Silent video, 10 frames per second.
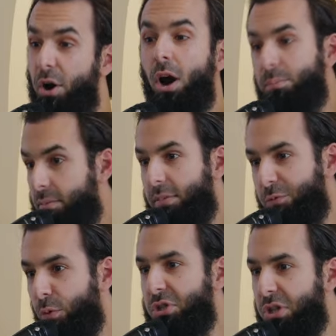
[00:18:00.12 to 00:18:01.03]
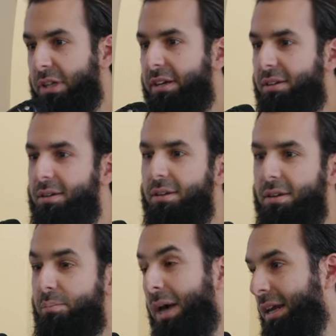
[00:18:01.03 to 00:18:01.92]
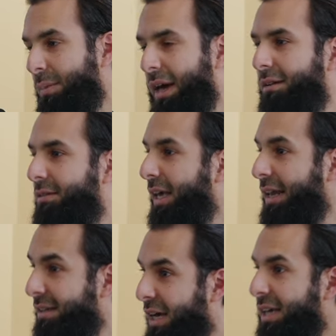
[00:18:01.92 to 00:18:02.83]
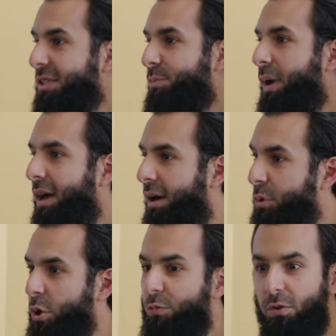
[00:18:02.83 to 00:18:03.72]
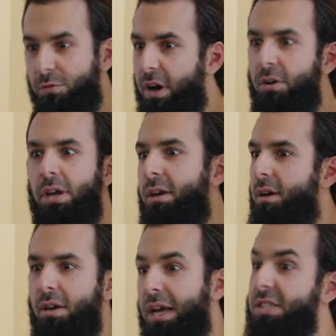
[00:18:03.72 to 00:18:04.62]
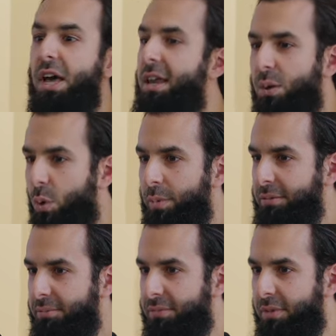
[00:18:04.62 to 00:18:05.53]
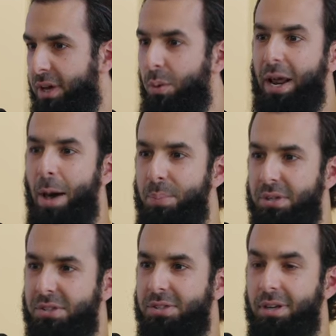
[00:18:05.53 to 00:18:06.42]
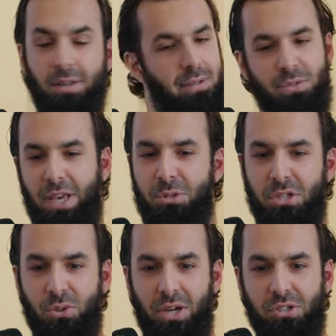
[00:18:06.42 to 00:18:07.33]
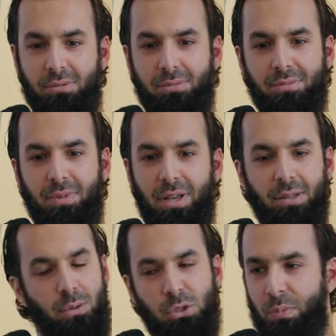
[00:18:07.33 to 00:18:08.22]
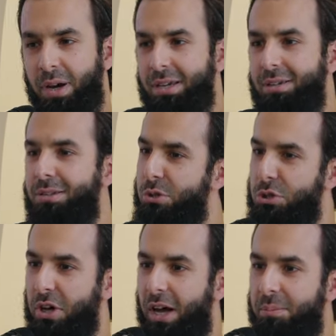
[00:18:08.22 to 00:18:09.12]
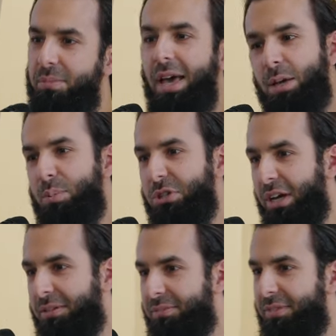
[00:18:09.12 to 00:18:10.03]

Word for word: there are unfortunately many men, they get enticed by a beautiful, very exciting woman, and what happens? Same situation. Lose your money, lose your job, end up in jail.